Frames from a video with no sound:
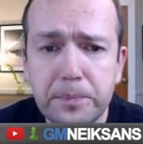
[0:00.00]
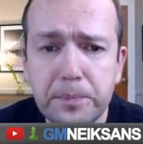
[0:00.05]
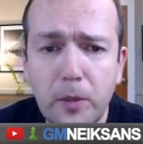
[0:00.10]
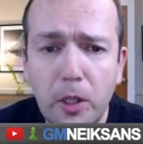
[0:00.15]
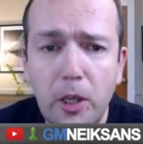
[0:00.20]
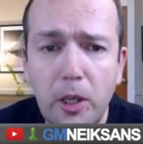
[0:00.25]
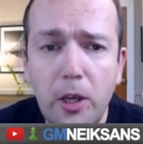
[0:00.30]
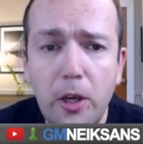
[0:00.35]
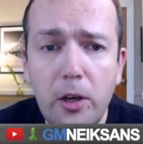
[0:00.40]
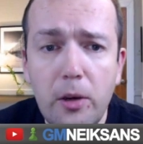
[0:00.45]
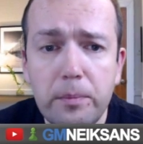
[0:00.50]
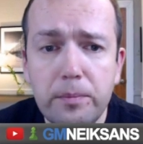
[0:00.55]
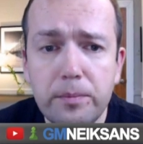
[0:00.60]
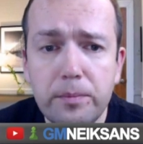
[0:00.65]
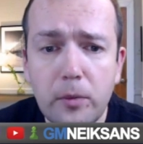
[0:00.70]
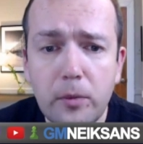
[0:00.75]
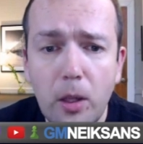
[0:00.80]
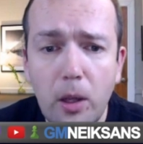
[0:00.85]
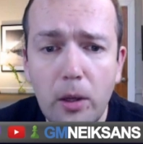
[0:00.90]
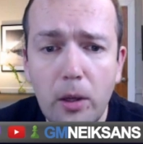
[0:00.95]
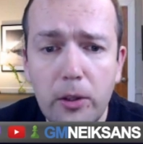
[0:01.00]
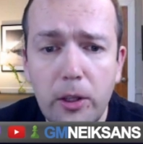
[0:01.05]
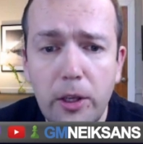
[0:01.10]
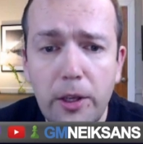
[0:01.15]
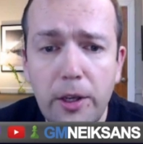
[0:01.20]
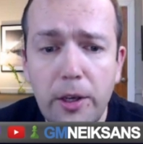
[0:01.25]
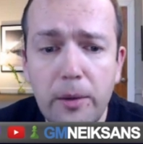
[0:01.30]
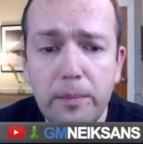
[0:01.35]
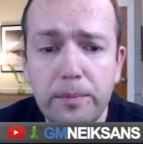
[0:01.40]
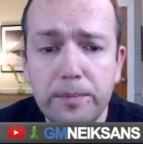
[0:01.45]

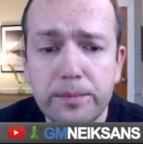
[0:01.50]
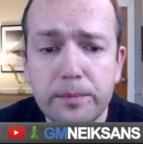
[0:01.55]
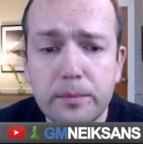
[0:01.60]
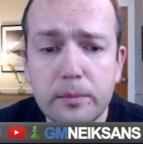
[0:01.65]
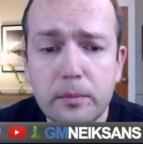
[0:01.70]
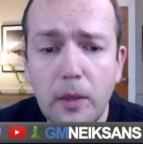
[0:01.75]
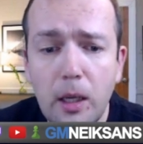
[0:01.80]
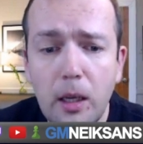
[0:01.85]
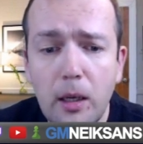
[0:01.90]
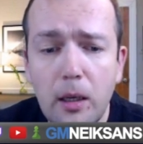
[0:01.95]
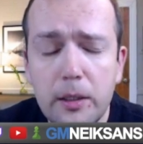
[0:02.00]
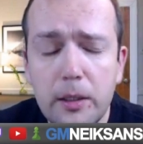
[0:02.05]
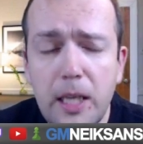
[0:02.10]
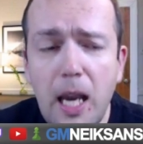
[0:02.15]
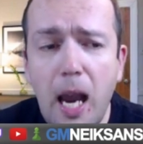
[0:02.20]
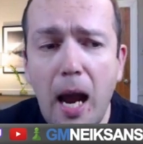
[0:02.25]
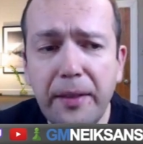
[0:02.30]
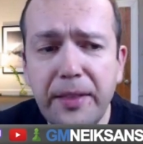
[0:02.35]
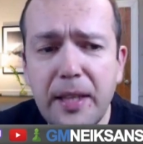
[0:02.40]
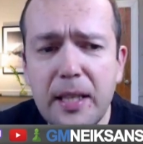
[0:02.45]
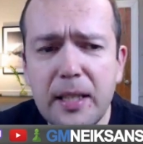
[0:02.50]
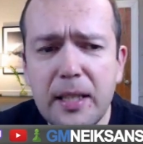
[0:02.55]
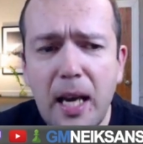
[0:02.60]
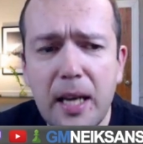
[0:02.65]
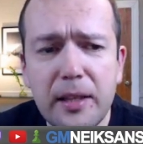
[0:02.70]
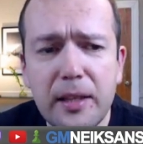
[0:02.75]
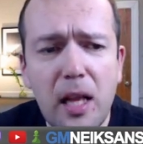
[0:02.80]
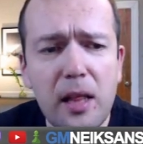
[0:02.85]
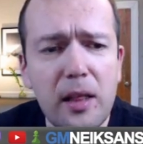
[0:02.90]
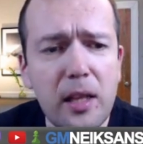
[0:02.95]
Here. Yeah, I think I
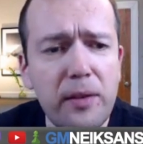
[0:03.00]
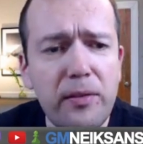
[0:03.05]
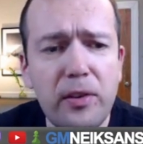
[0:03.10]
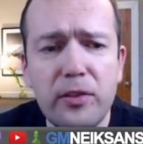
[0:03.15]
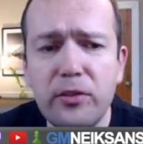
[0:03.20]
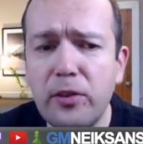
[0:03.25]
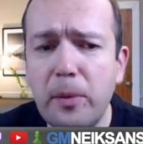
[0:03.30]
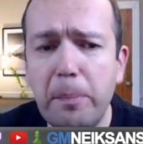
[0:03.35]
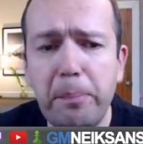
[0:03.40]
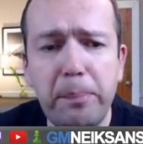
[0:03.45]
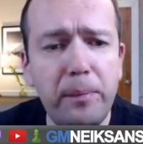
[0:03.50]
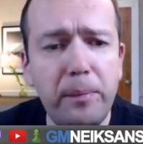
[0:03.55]
didn't even